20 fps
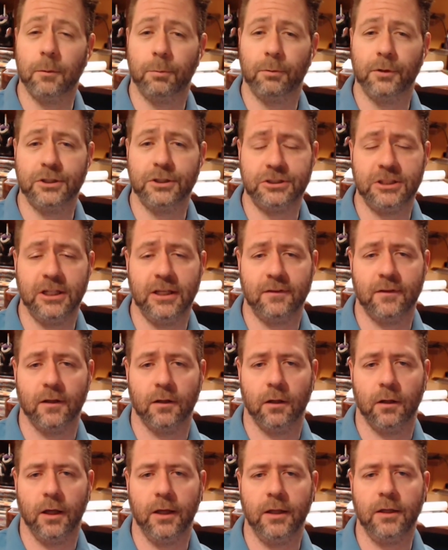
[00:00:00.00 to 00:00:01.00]
appreciate the
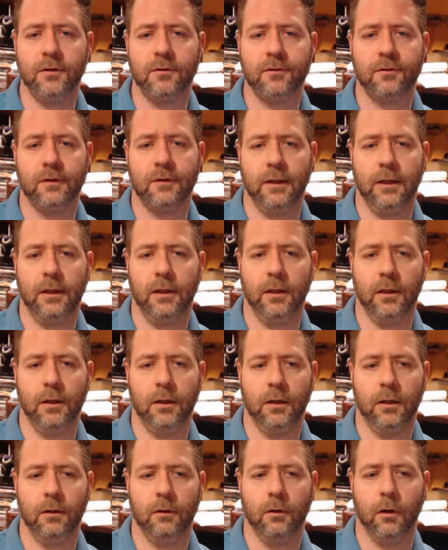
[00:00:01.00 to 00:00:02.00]
likes
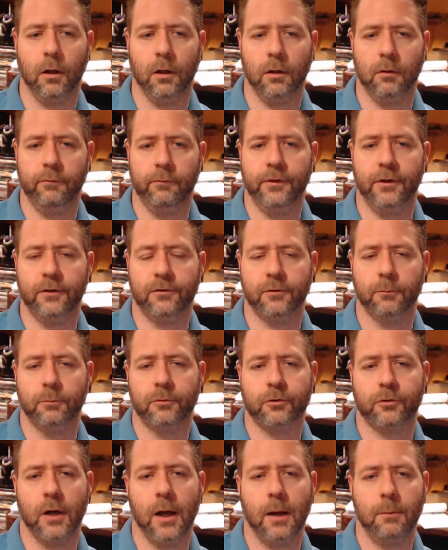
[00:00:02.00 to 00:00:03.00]
and all of the
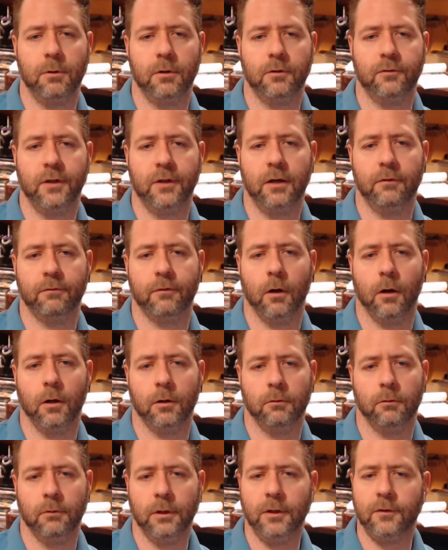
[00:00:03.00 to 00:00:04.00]
subscribers that I've
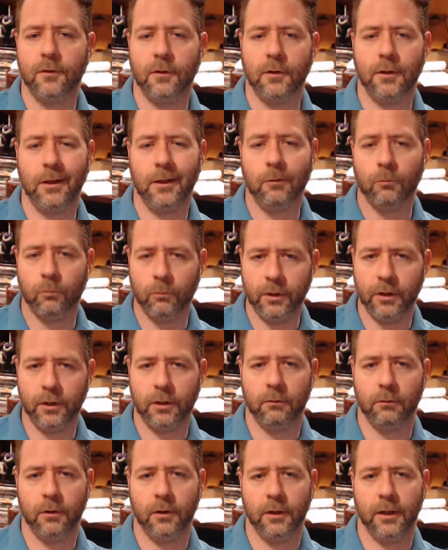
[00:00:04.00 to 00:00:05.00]
gotten recently.
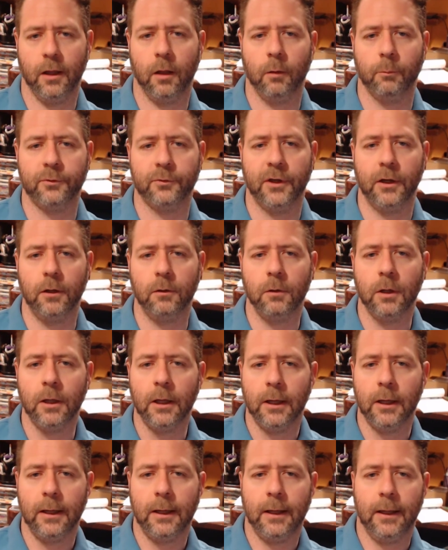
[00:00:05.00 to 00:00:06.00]
Really, really helps out.
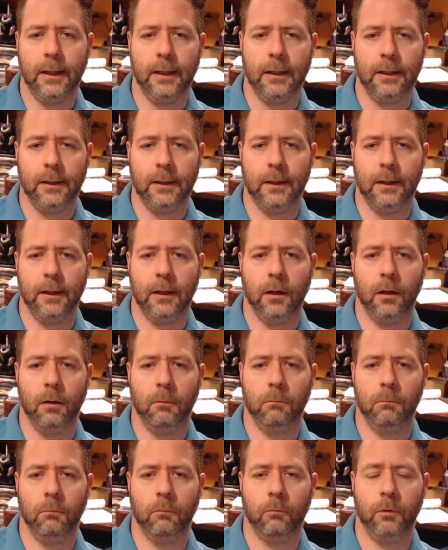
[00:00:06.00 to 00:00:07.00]
And
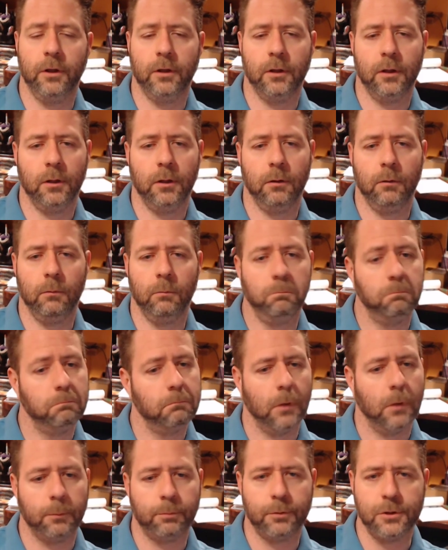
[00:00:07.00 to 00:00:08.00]
really
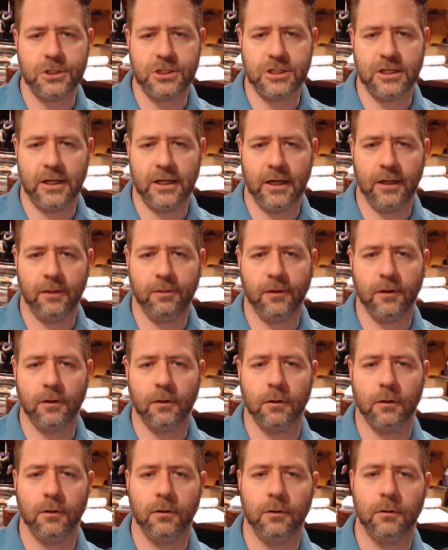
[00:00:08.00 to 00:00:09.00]
appreciate anything
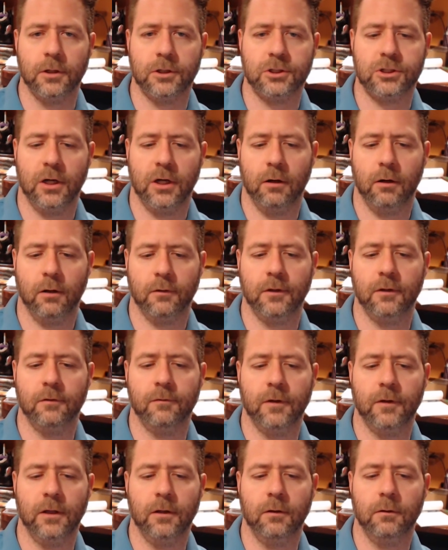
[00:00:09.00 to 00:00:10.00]
you can do to share out these
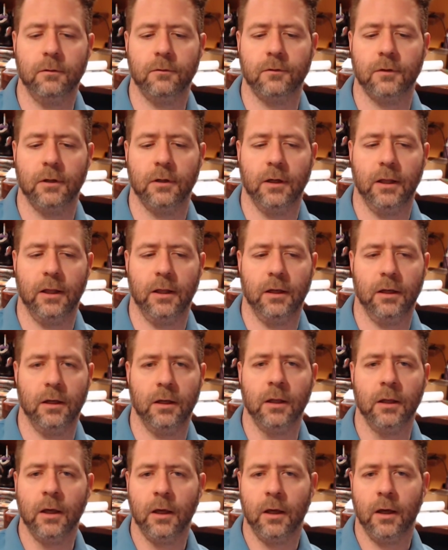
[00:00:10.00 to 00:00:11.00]
videos
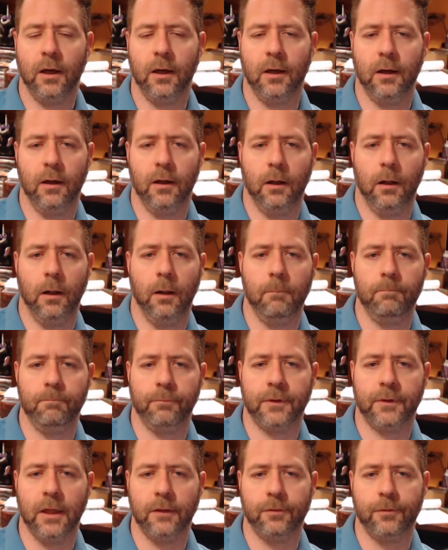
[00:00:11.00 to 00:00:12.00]

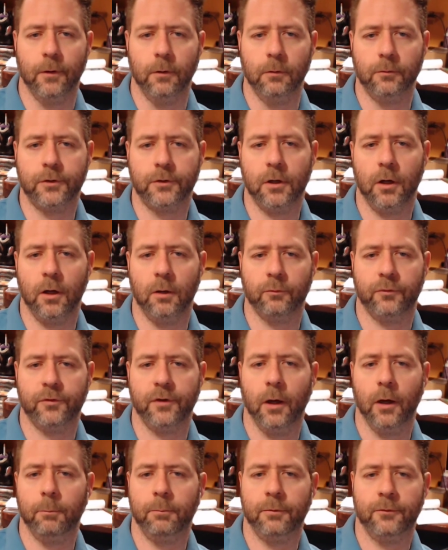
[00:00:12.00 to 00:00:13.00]
and get those counts
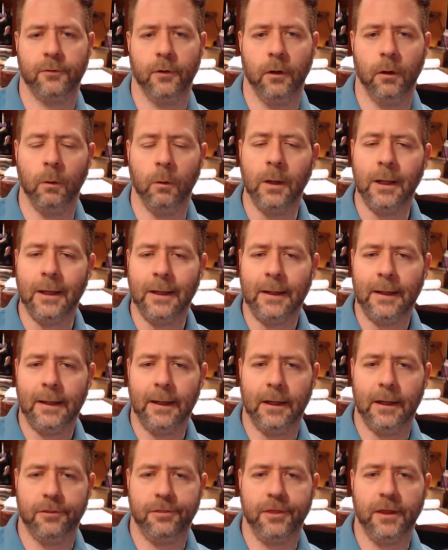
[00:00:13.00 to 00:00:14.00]
up. So
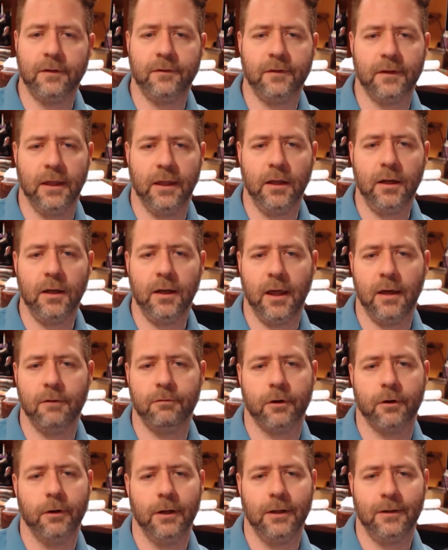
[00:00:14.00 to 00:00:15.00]
thanks again.
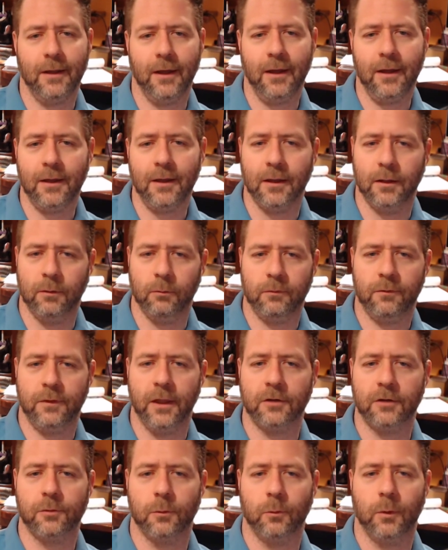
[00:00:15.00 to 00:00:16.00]
Have a great day, and
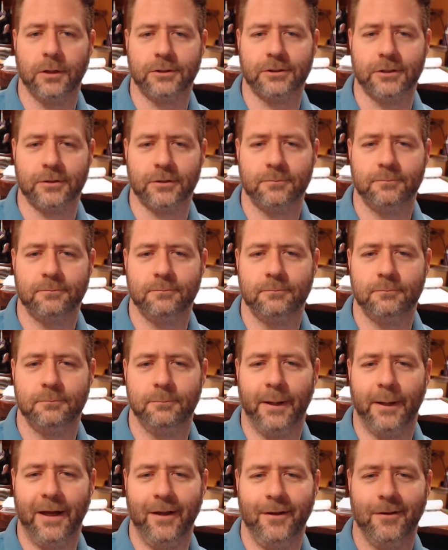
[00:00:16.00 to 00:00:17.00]
thanks for watching.
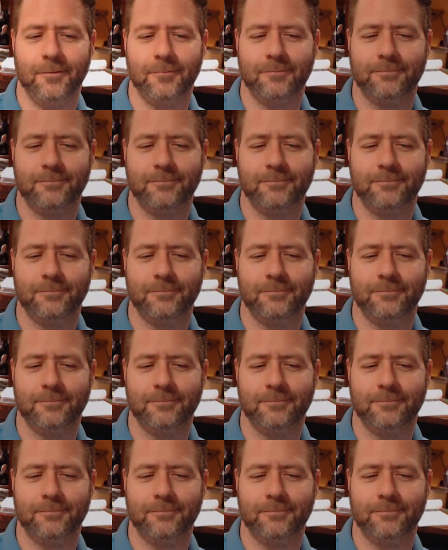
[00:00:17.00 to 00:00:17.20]
Bye.